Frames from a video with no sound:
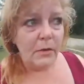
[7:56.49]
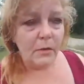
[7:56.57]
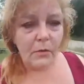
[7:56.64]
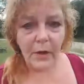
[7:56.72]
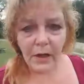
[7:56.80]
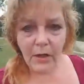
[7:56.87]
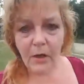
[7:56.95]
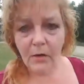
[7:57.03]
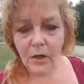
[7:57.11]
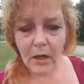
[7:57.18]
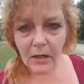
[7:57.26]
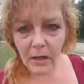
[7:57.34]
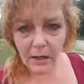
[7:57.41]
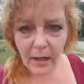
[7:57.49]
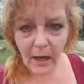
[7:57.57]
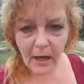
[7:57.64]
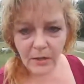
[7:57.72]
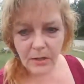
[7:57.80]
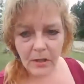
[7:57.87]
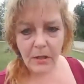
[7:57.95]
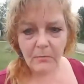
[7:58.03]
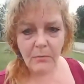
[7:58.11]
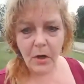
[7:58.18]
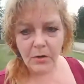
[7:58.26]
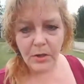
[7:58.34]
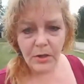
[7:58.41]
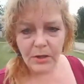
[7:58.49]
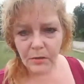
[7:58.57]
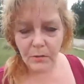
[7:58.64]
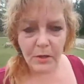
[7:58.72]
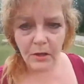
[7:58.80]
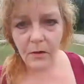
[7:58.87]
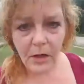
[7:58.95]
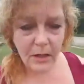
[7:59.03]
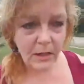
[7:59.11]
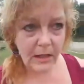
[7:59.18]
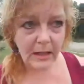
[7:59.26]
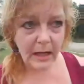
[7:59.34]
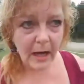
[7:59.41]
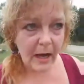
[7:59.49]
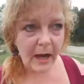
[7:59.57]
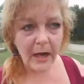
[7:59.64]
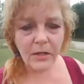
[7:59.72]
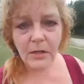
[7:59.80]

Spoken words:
When you can detach the emotions, when you can detach